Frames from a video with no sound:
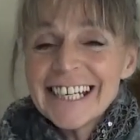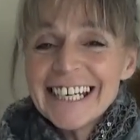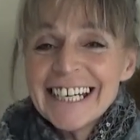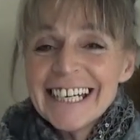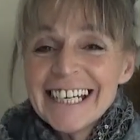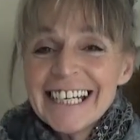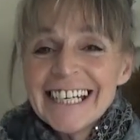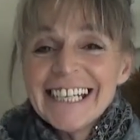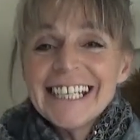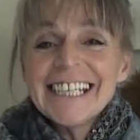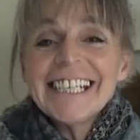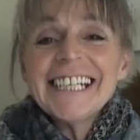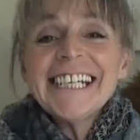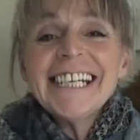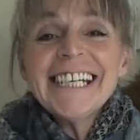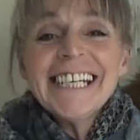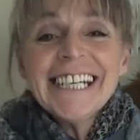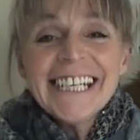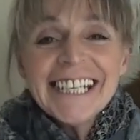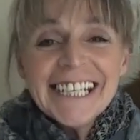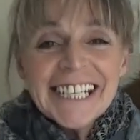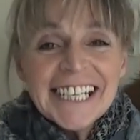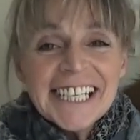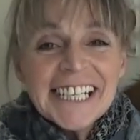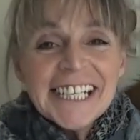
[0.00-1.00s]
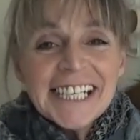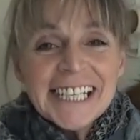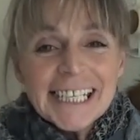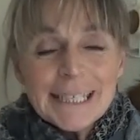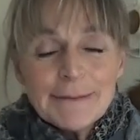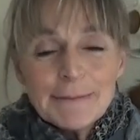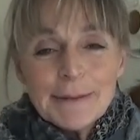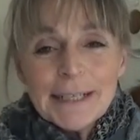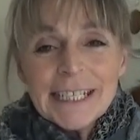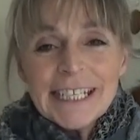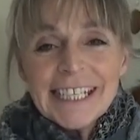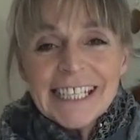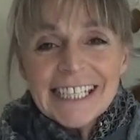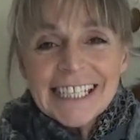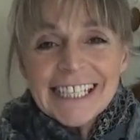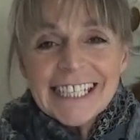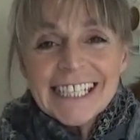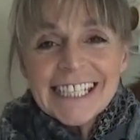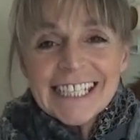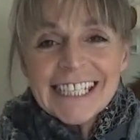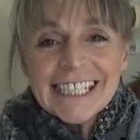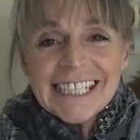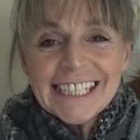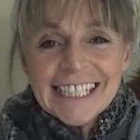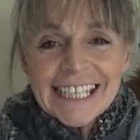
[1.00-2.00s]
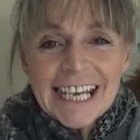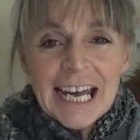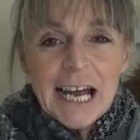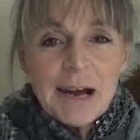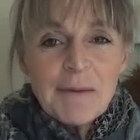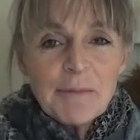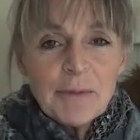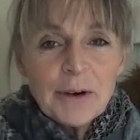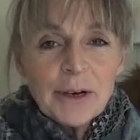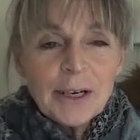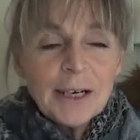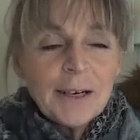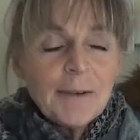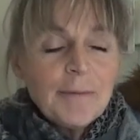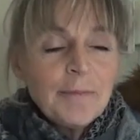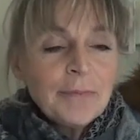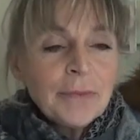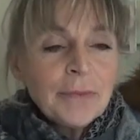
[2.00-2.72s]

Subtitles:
here speaking to this camera.